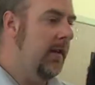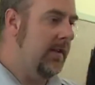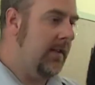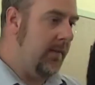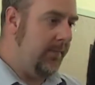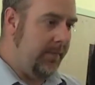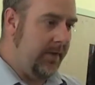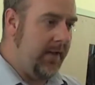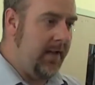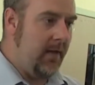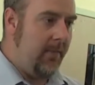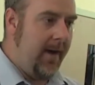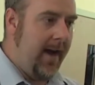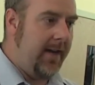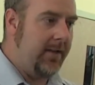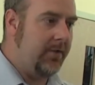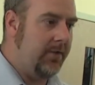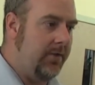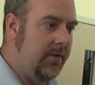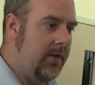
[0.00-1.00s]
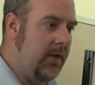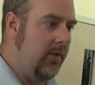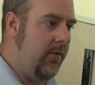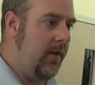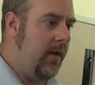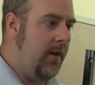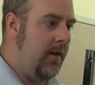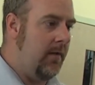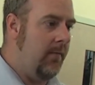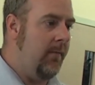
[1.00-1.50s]
is complete your bachelor's
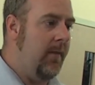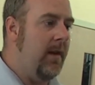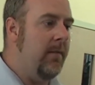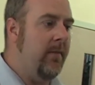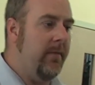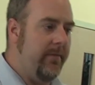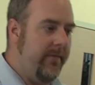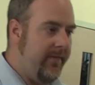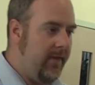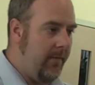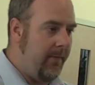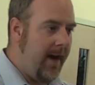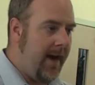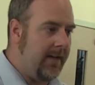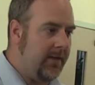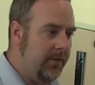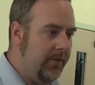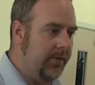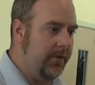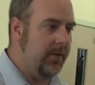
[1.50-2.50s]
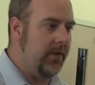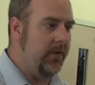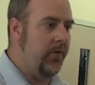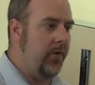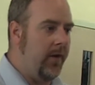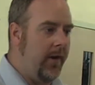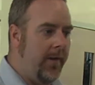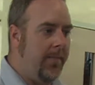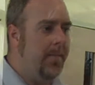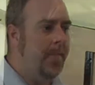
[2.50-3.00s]
degree, minimum of your bachelor's
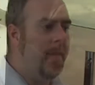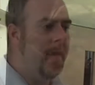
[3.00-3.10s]
degree.